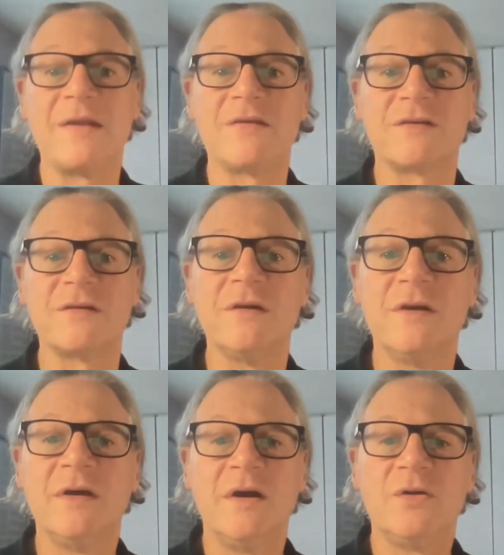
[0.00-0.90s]
medicine,
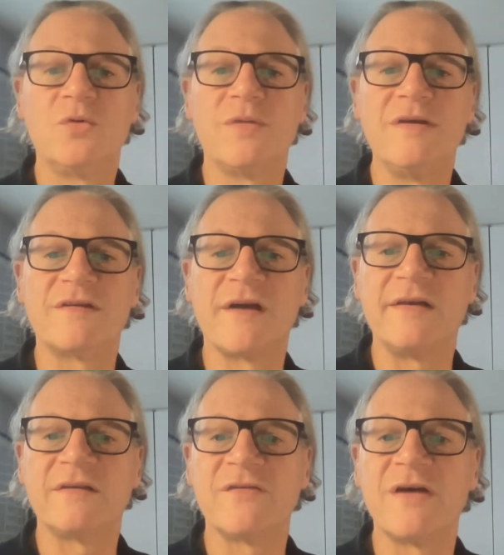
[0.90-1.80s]
and all these mm-hmm.
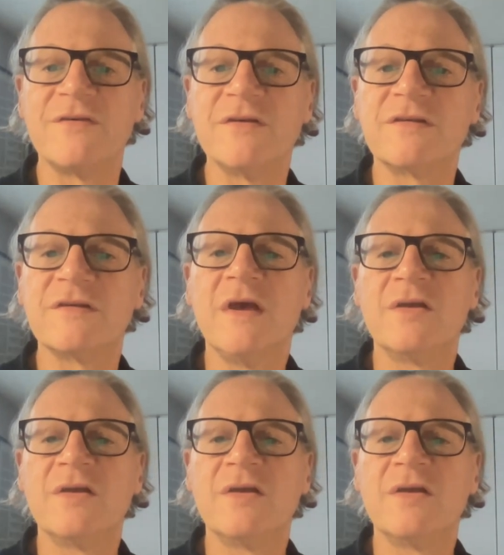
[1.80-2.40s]
kinds of efforts,